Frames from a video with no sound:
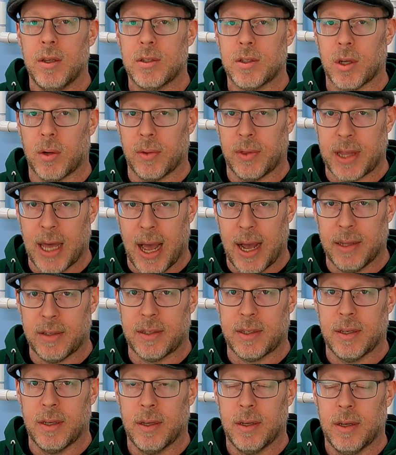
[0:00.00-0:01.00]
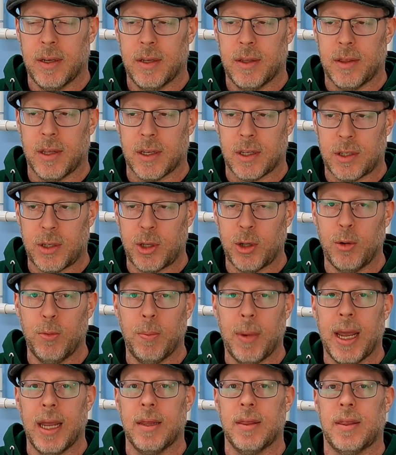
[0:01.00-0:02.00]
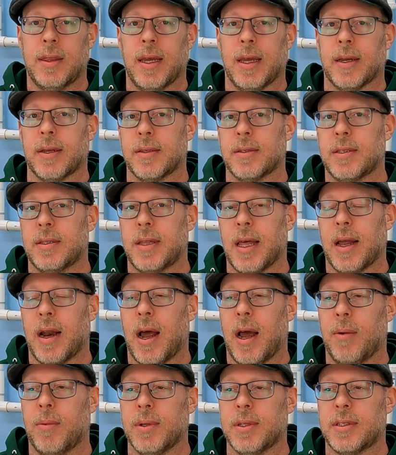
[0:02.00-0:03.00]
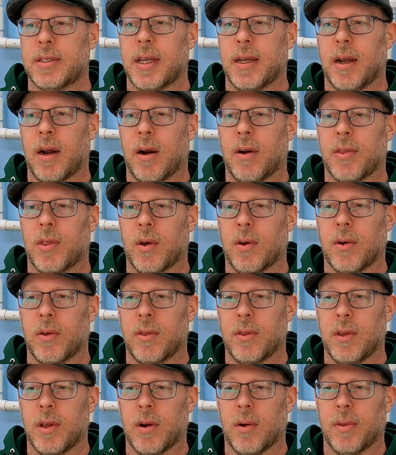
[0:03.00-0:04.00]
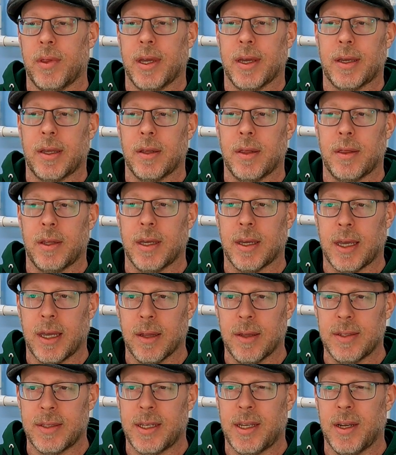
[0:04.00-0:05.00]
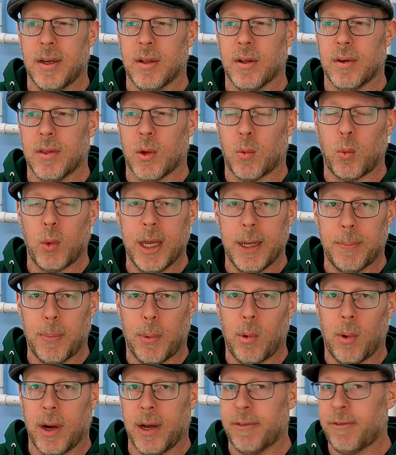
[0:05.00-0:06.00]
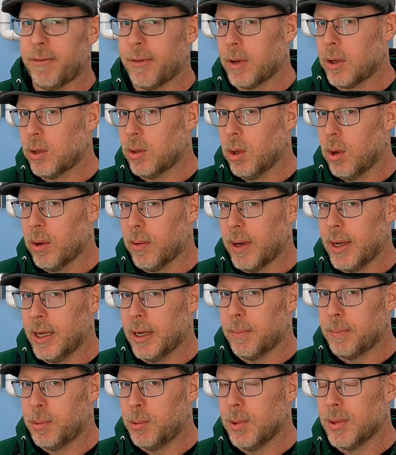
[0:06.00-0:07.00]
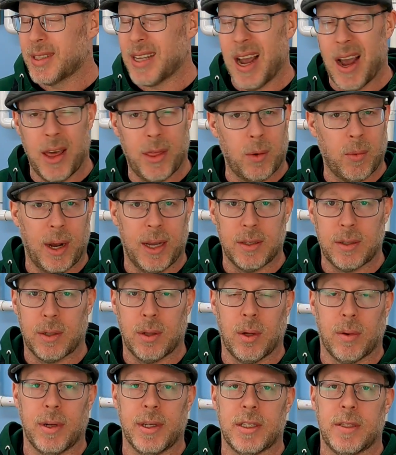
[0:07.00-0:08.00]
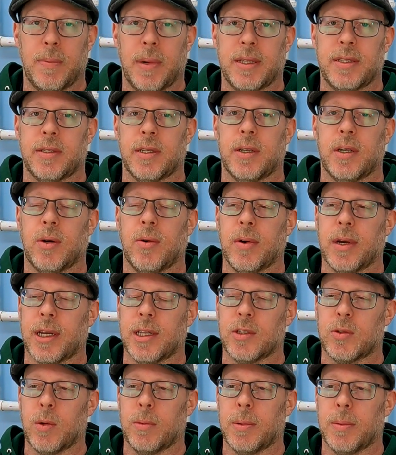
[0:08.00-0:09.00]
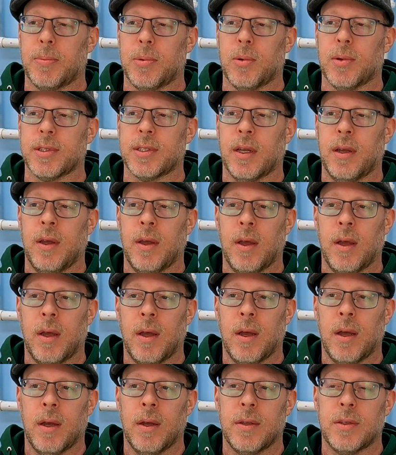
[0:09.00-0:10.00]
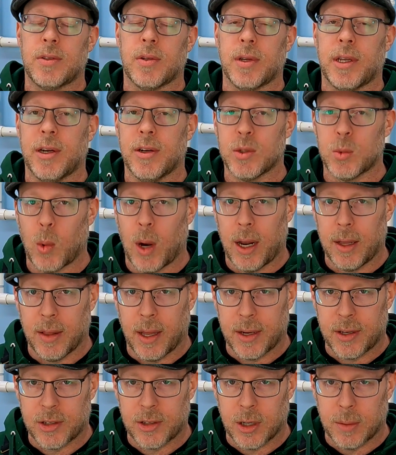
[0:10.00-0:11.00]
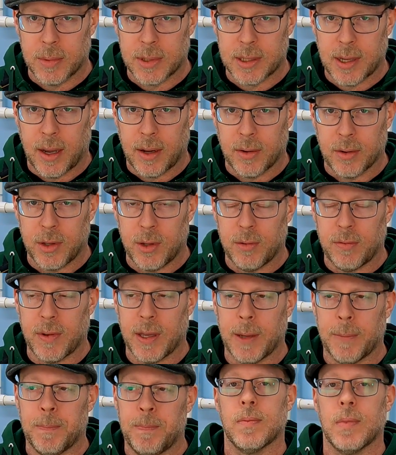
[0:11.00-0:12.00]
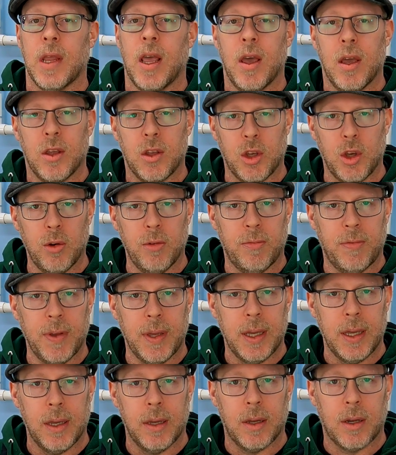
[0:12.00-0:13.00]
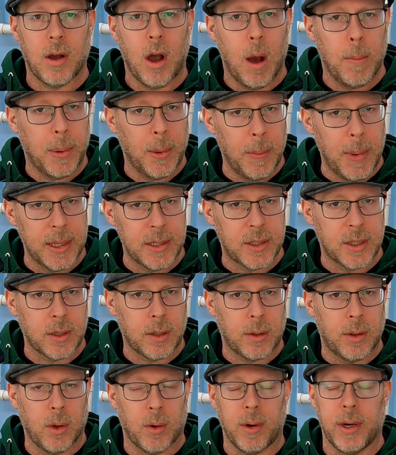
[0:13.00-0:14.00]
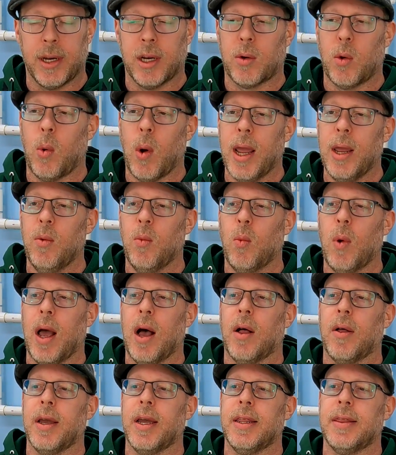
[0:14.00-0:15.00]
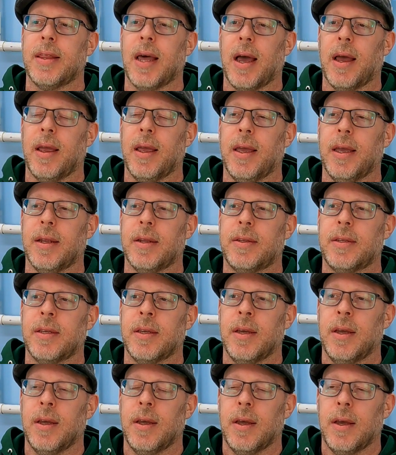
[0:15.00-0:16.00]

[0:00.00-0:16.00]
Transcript: So that's the two main things that I would say are the, you know, the, the Achilles heel or the weak point for chlorine in pools. Otherwise, chlorine's the best thing going in swimming pools. So here's why I like germicidal U V. U V complements the chlorine quite well in that it